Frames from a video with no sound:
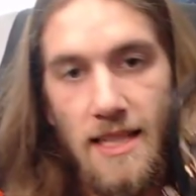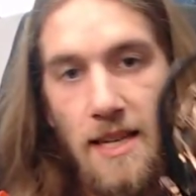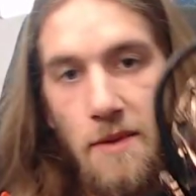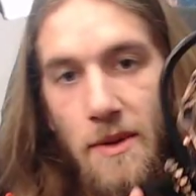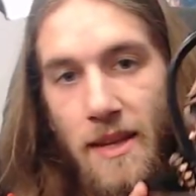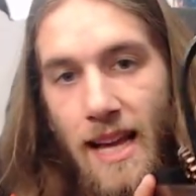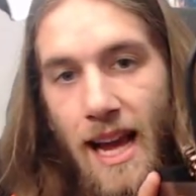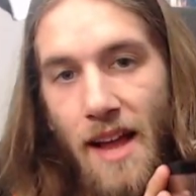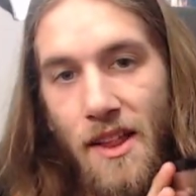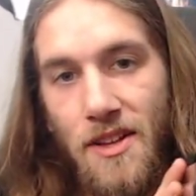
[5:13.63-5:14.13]
it
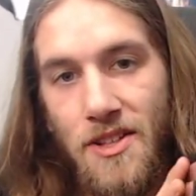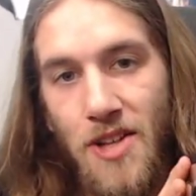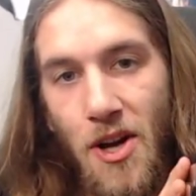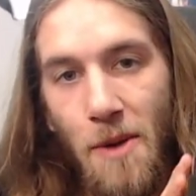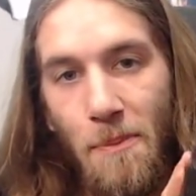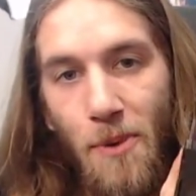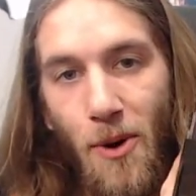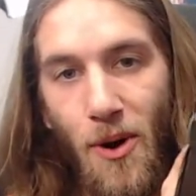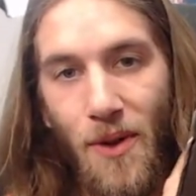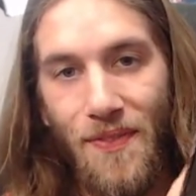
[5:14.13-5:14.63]
without the
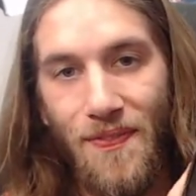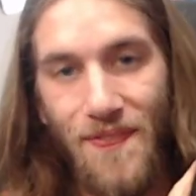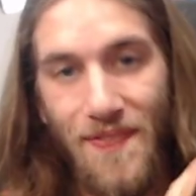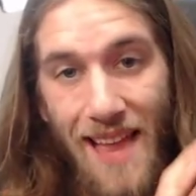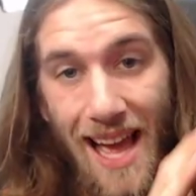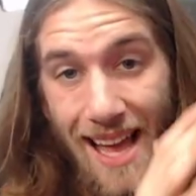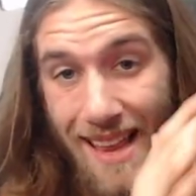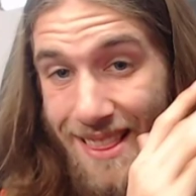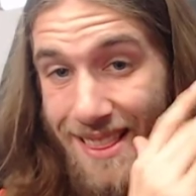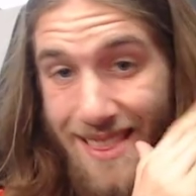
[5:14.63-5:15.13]
top on.
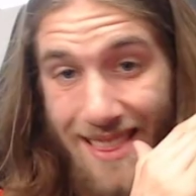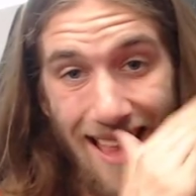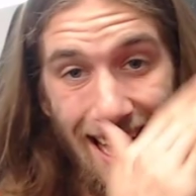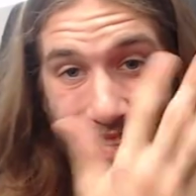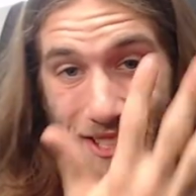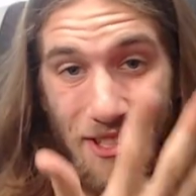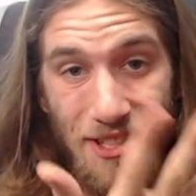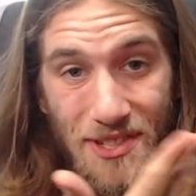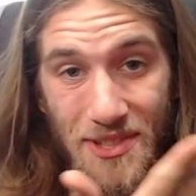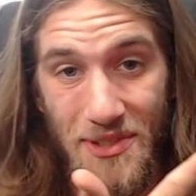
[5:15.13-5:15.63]
That
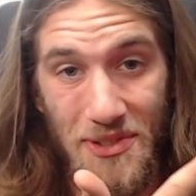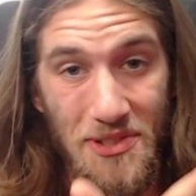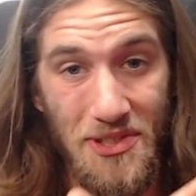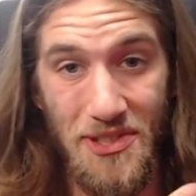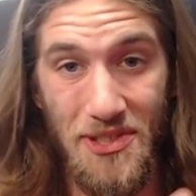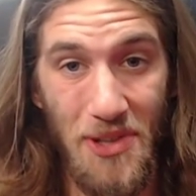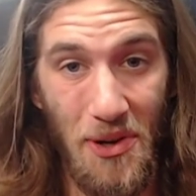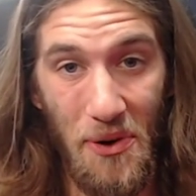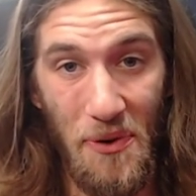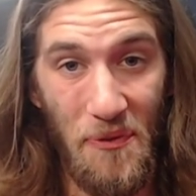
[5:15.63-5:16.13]
that just looks
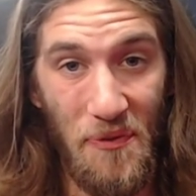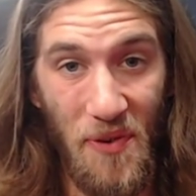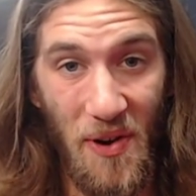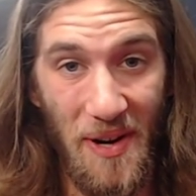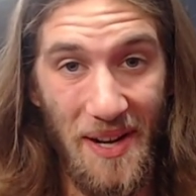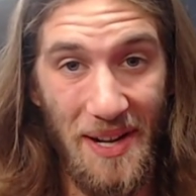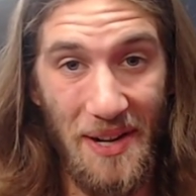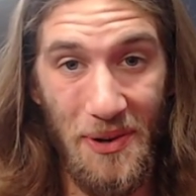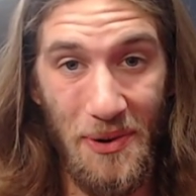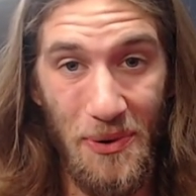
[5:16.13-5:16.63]
so
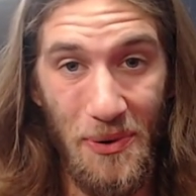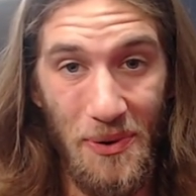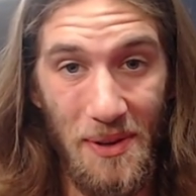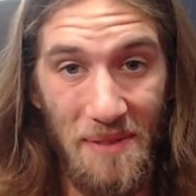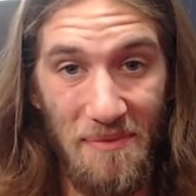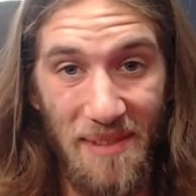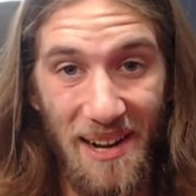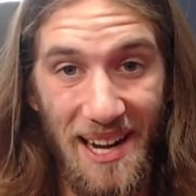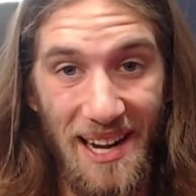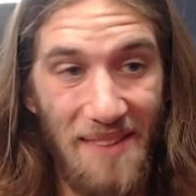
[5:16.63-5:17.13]
fucking cool
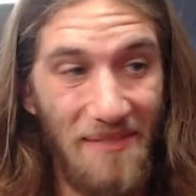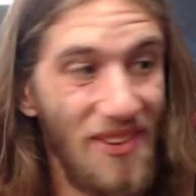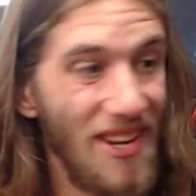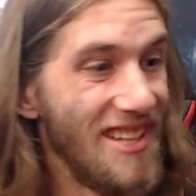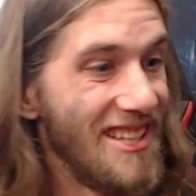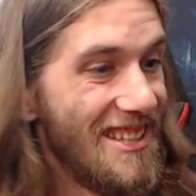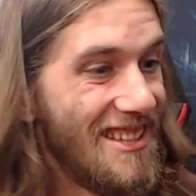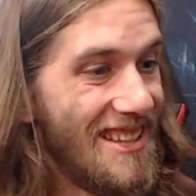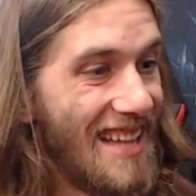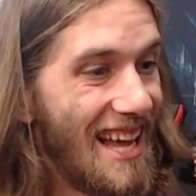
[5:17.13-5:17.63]
in my
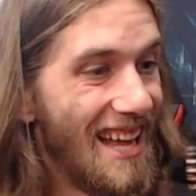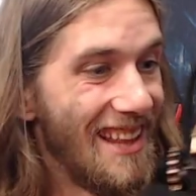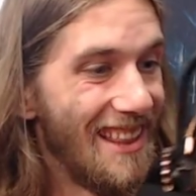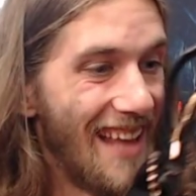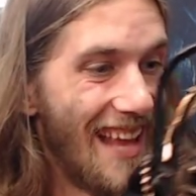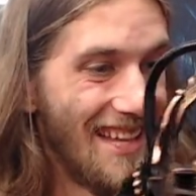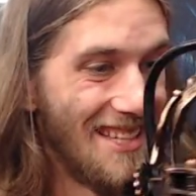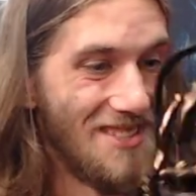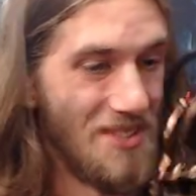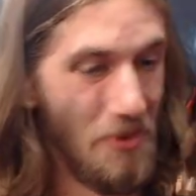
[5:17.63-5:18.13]
opinion. That
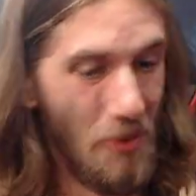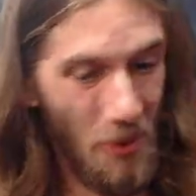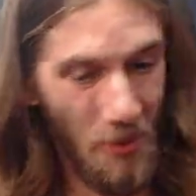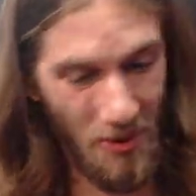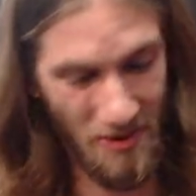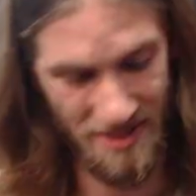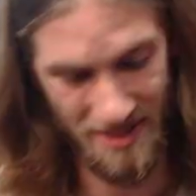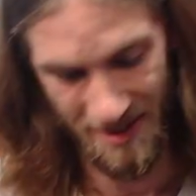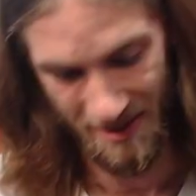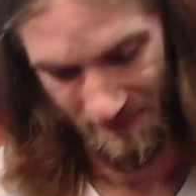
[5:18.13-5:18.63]
that's
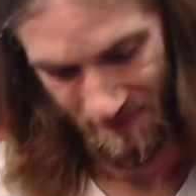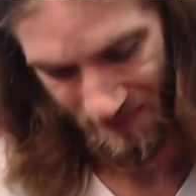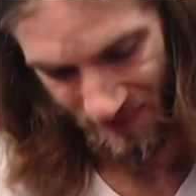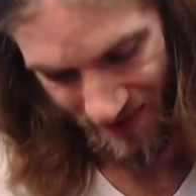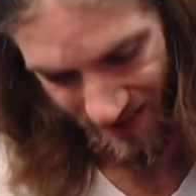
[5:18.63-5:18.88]
awesome.